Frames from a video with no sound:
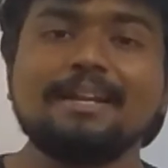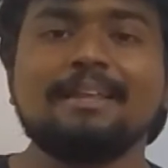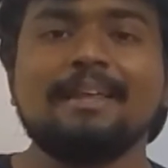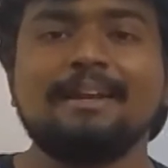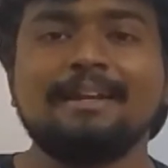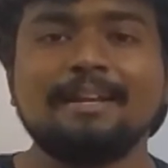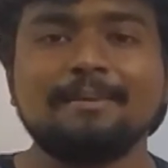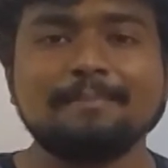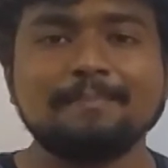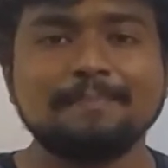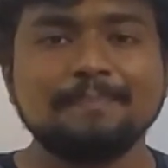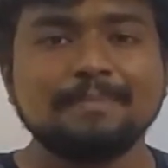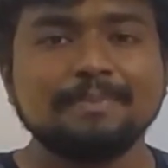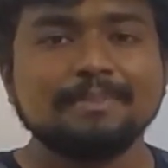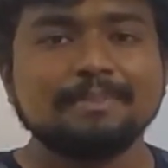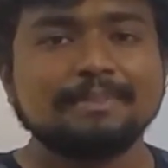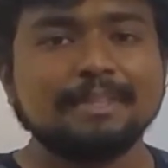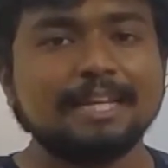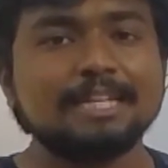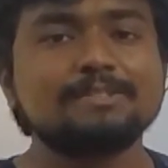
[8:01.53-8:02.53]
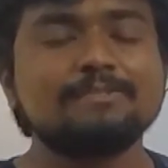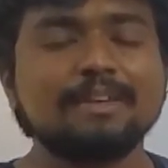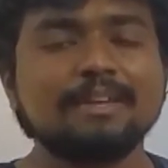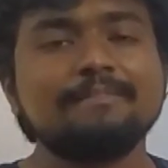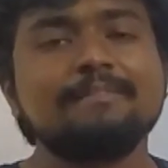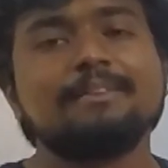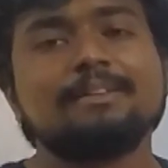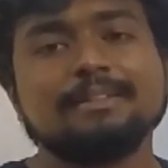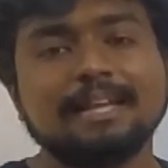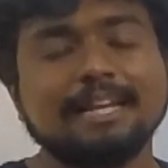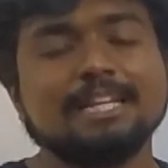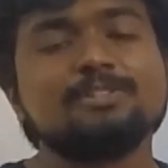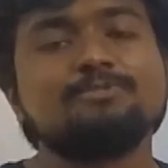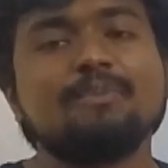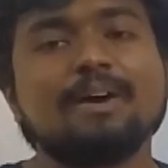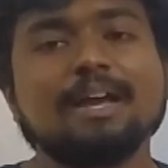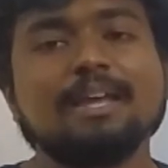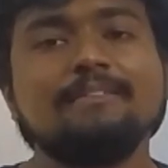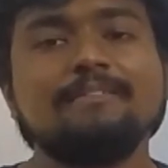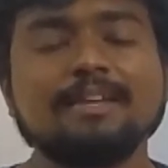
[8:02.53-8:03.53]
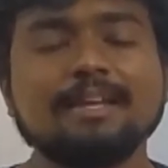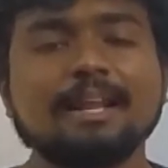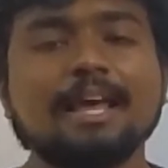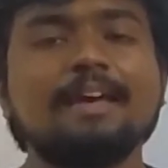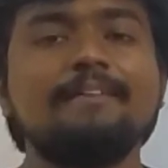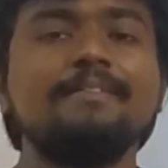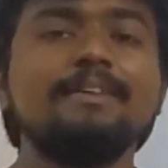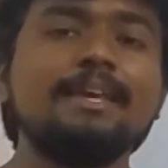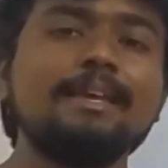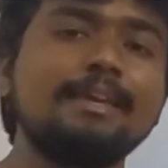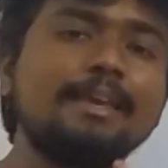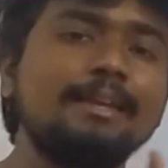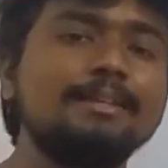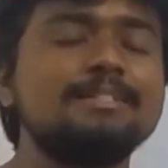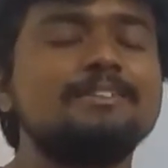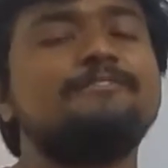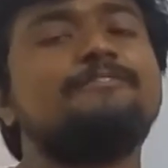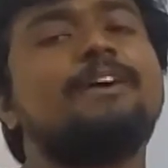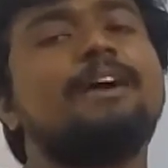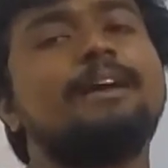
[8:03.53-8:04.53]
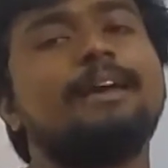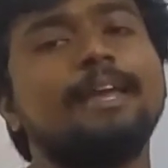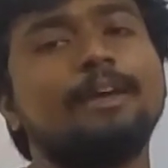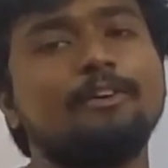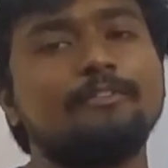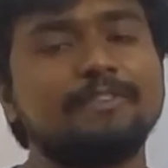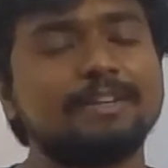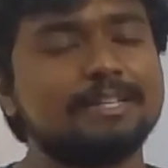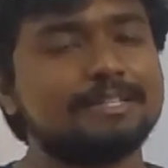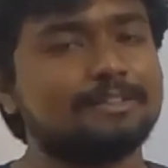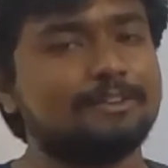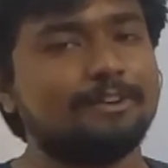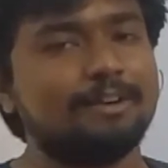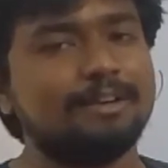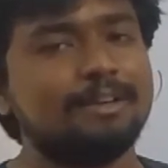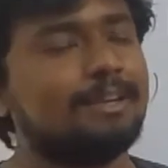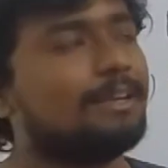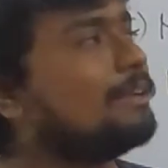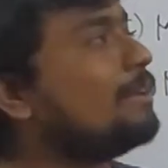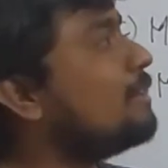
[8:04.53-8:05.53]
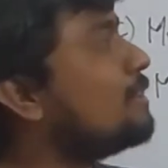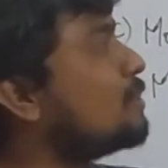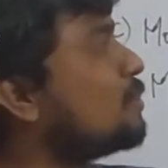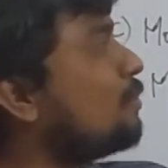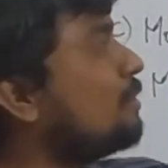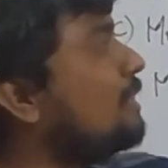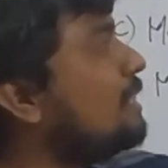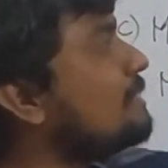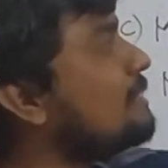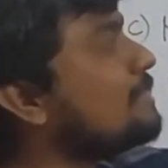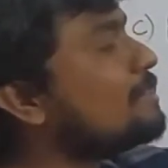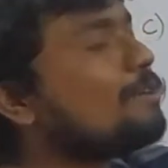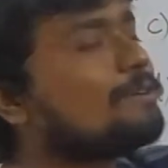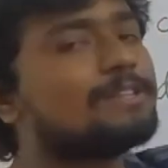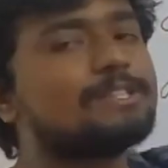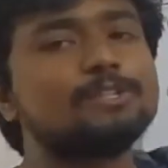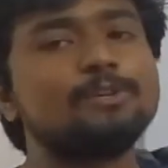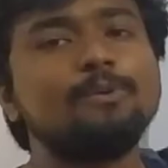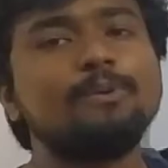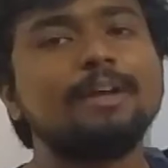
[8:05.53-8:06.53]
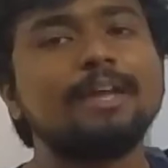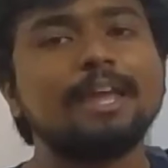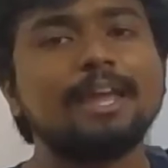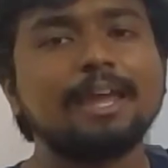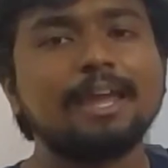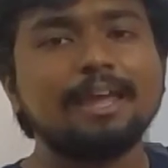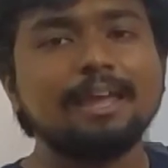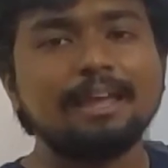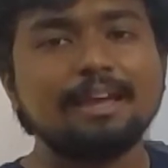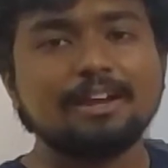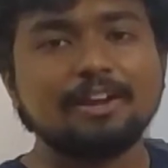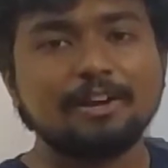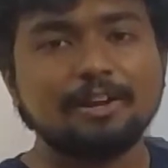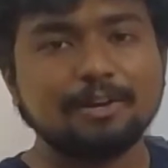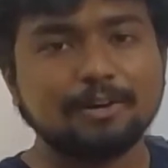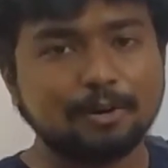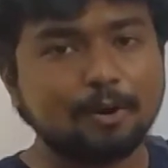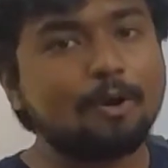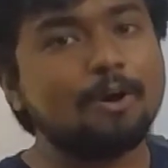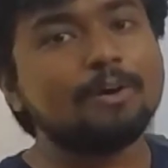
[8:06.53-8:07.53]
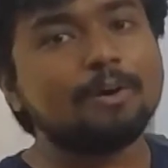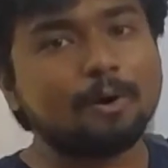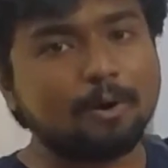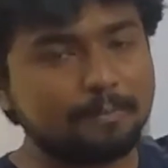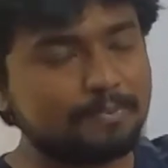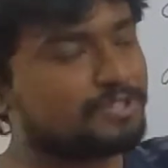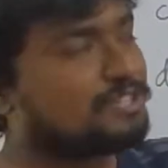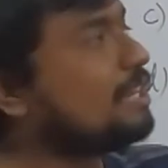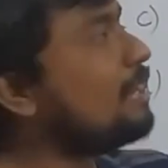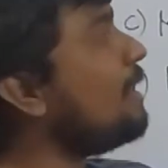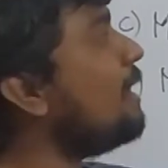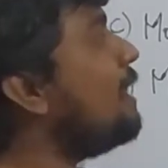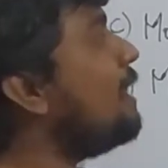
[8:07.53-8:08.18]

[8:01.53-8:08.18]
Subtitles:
kingdom. That is why we are having a kingdom fungi of its own. So this is also a wrong option,